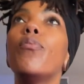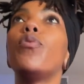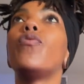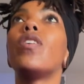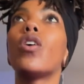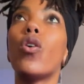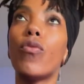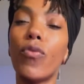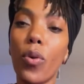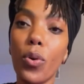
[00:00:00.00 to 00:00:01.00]
moving
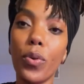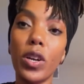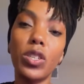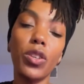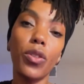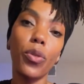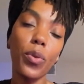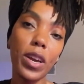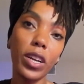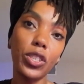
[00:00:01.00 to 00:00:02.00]
forward to the
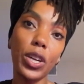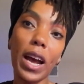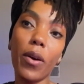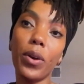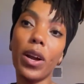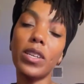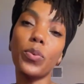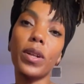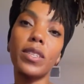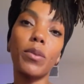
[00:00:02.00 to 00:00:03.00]
300-hour
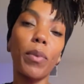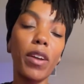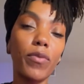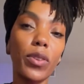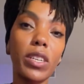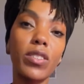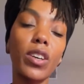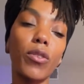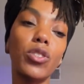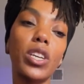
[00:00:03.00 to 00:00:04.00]
as well as a mindfulness
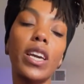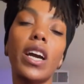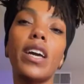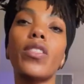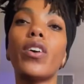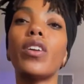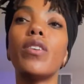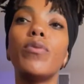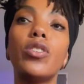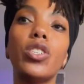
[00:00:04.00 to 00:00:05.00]
coaching. I thought
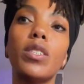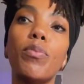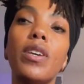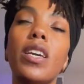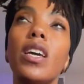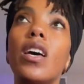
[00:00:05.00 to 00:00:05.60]
it would just be